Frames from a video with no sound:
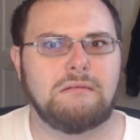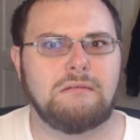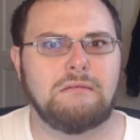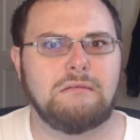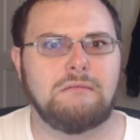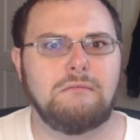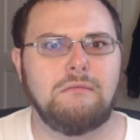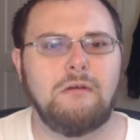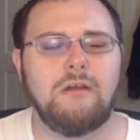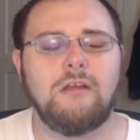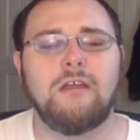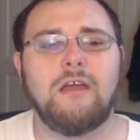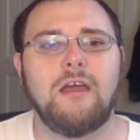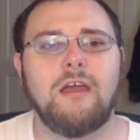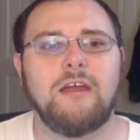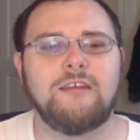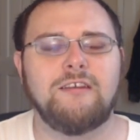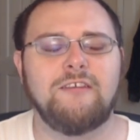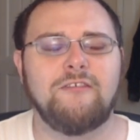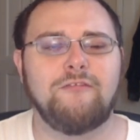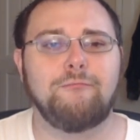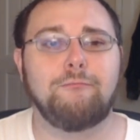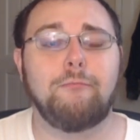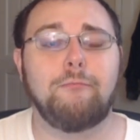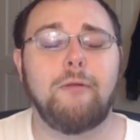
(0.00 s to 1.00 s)
What kind
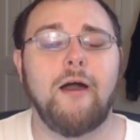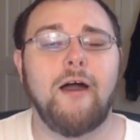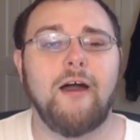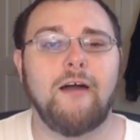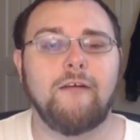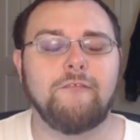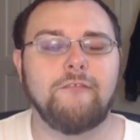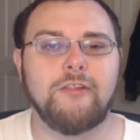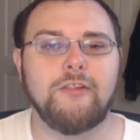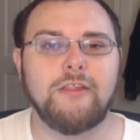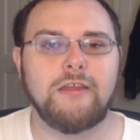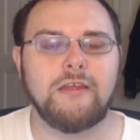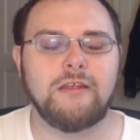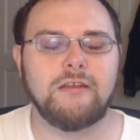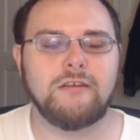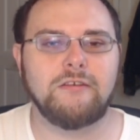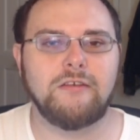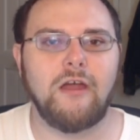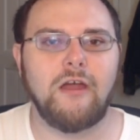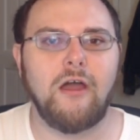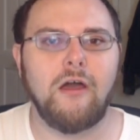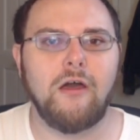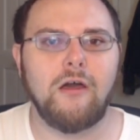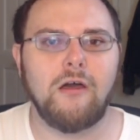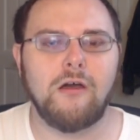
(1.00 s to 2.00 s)
of Pavlian
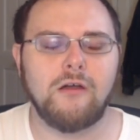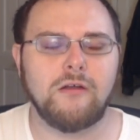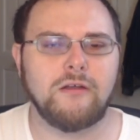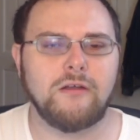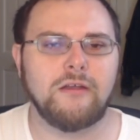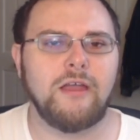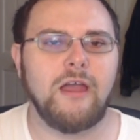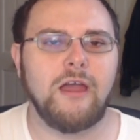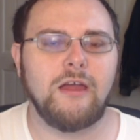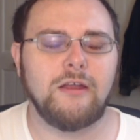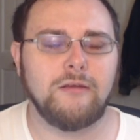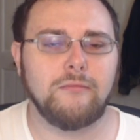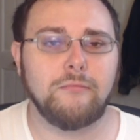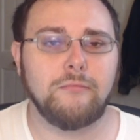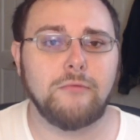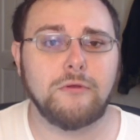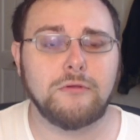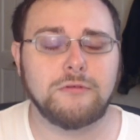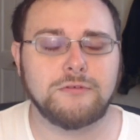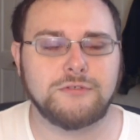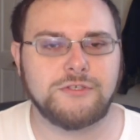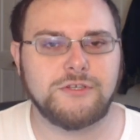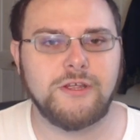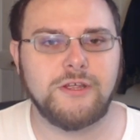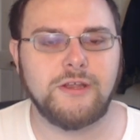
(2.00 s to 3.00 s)
dog kind of
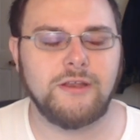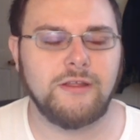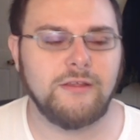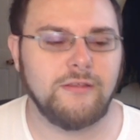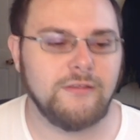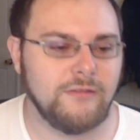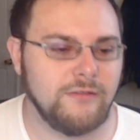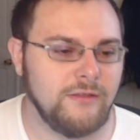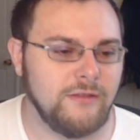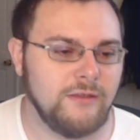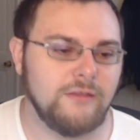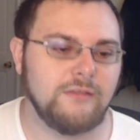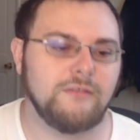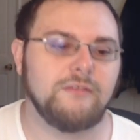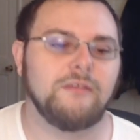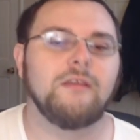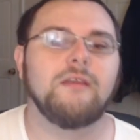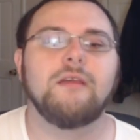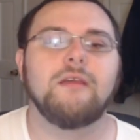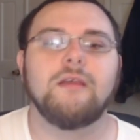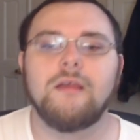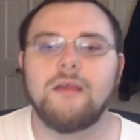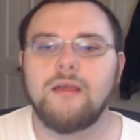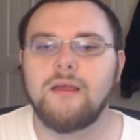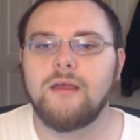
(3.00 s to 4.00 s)
bullshit is this?
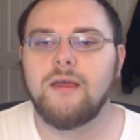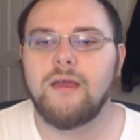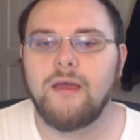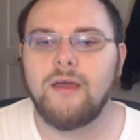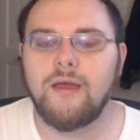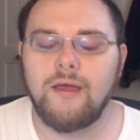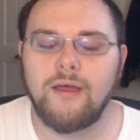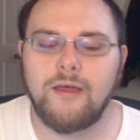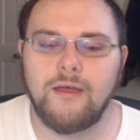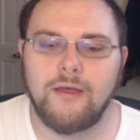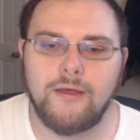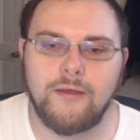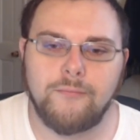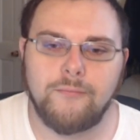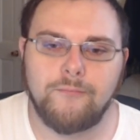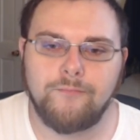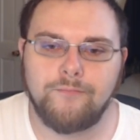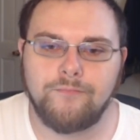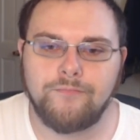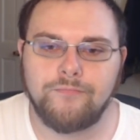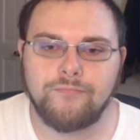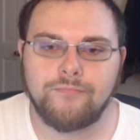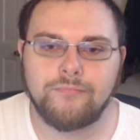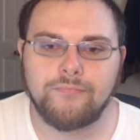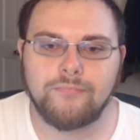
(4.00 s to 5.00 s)
Um,
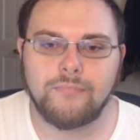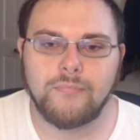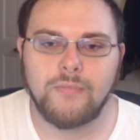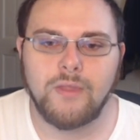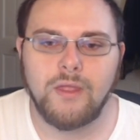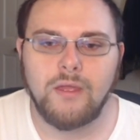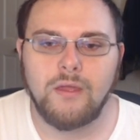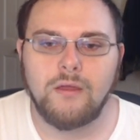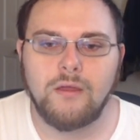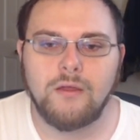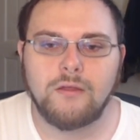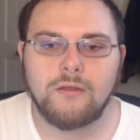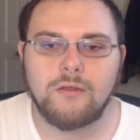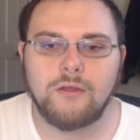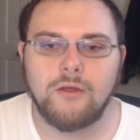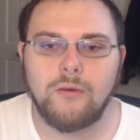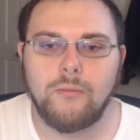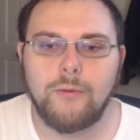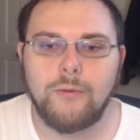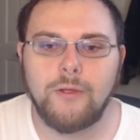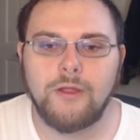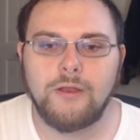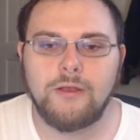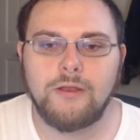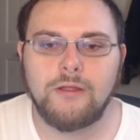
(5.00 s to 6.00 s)

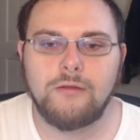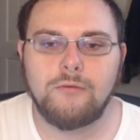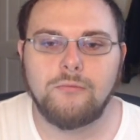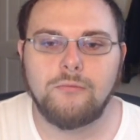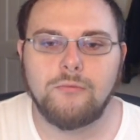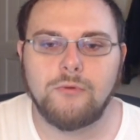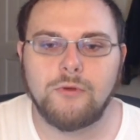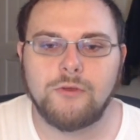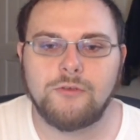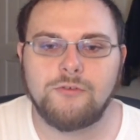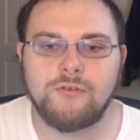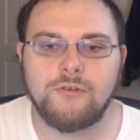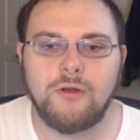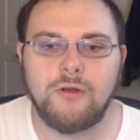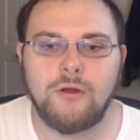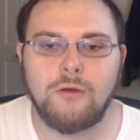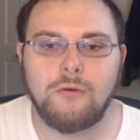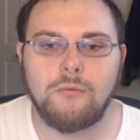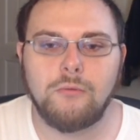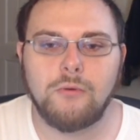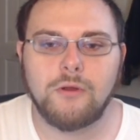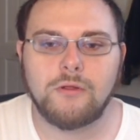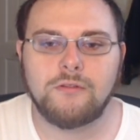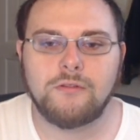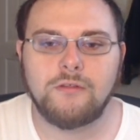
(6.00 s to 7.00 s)
Kobeni, we should all
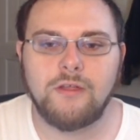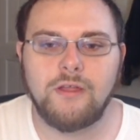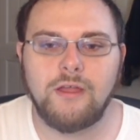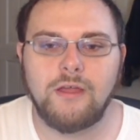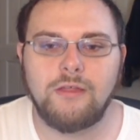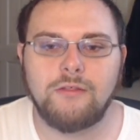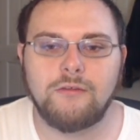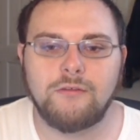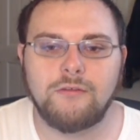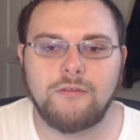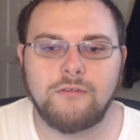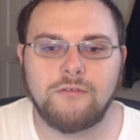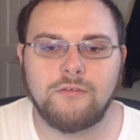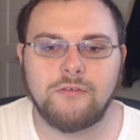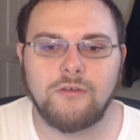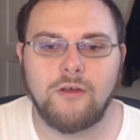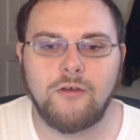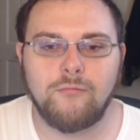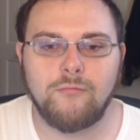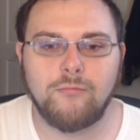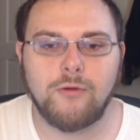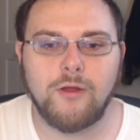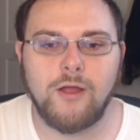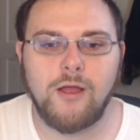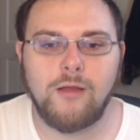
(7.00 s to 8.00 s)
work together to
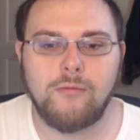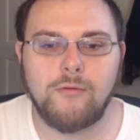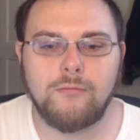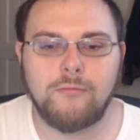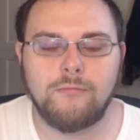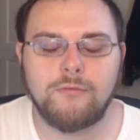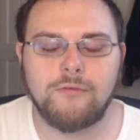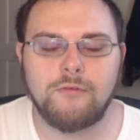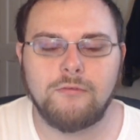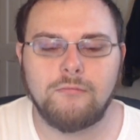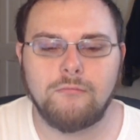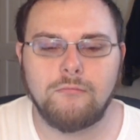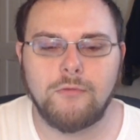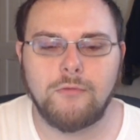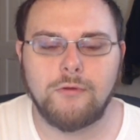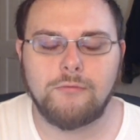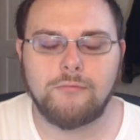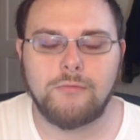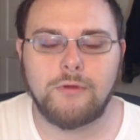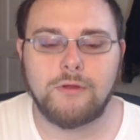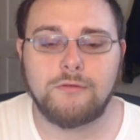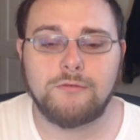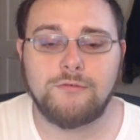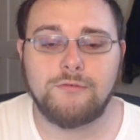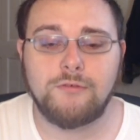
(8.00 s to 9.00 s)
solve problems.
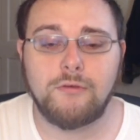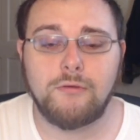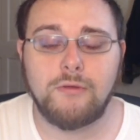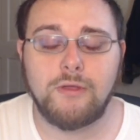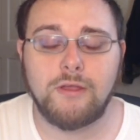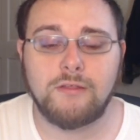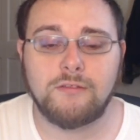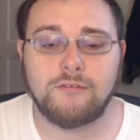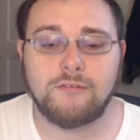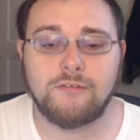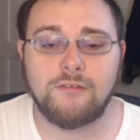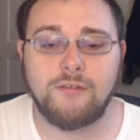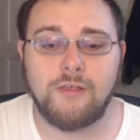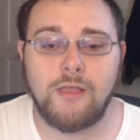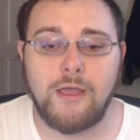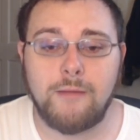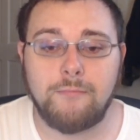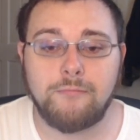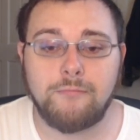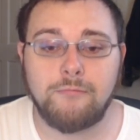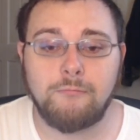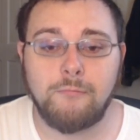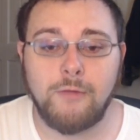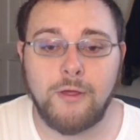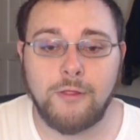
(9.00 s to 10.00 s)
Why don't you get
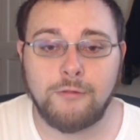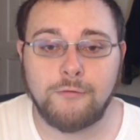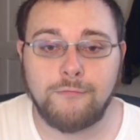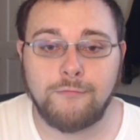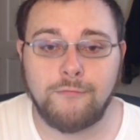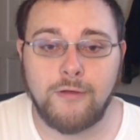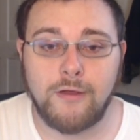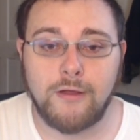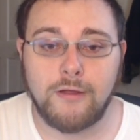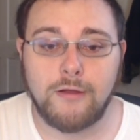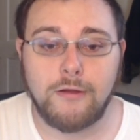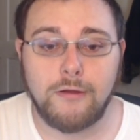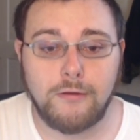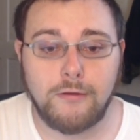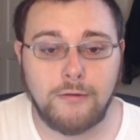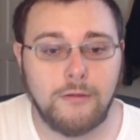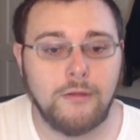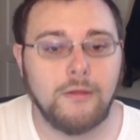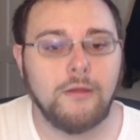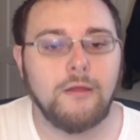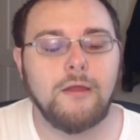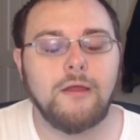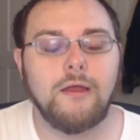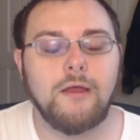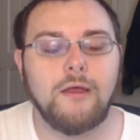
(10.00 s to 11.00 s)
slapped, motherfucker?
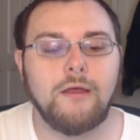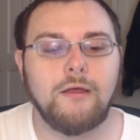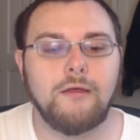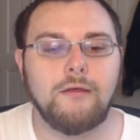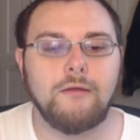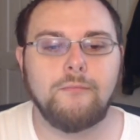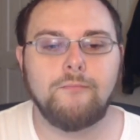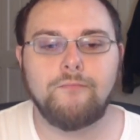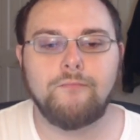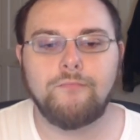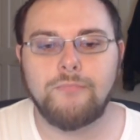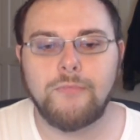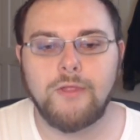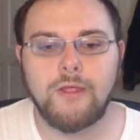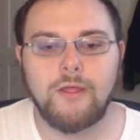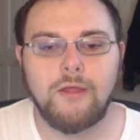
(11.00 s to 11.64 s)
Um,